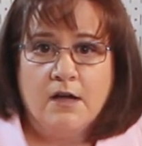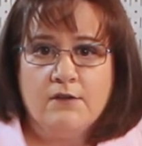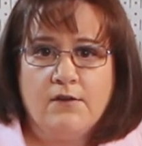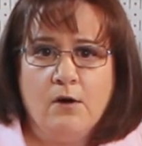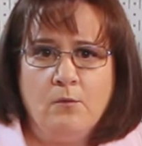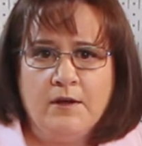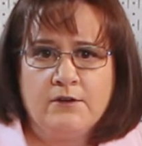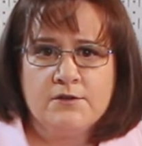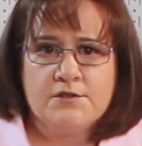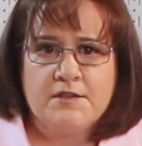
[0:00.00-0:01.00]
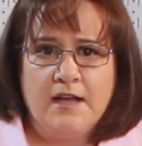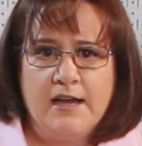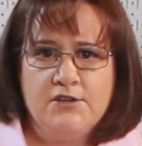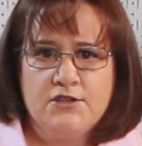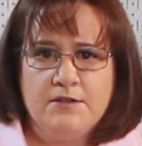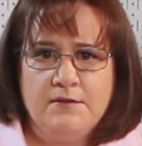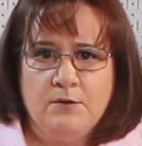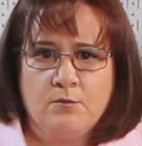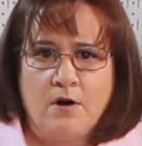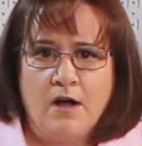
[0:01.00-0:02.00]
Of our winners, the
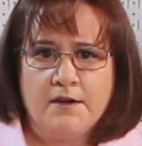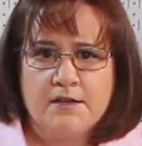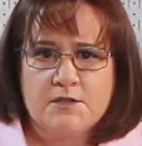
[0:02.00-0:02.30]
HTV Ront,